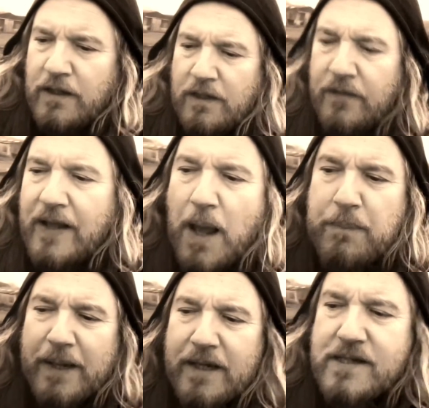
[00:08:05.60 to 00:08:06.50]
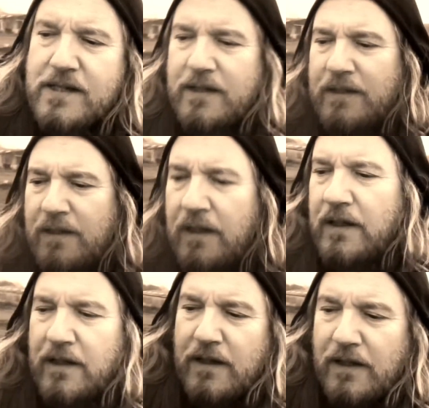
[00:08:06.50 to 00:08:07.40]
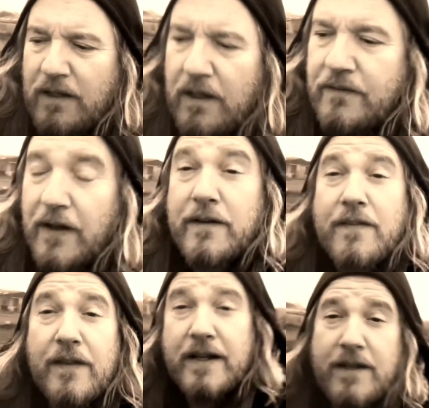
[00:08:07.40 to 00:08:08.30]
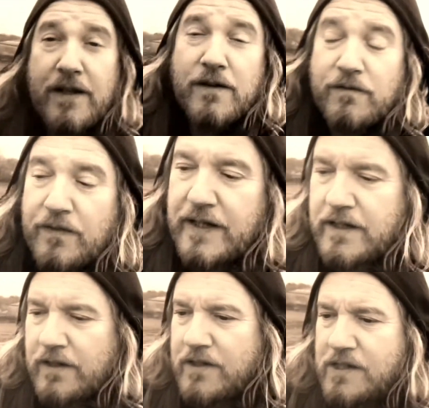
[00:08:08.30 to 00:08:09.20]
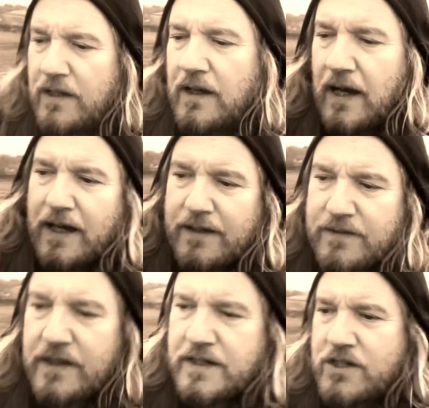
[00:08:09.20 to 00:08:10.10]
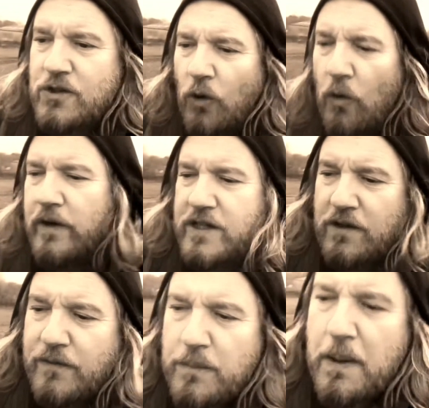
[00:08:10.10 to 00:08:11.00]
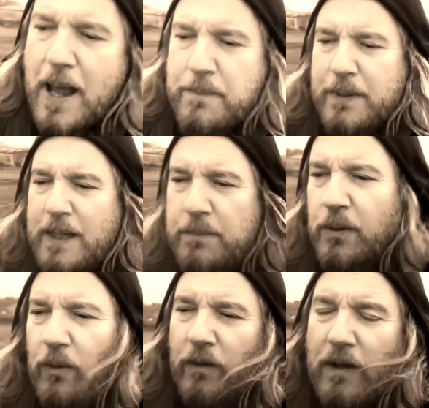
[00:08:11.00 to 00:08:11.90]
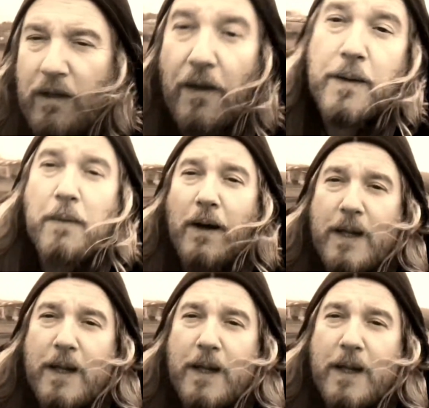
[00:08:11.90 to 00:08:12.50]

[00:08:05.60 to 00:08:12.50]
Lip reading: epics that are in the Indian Vedas, and the stories of the bear people and the monkey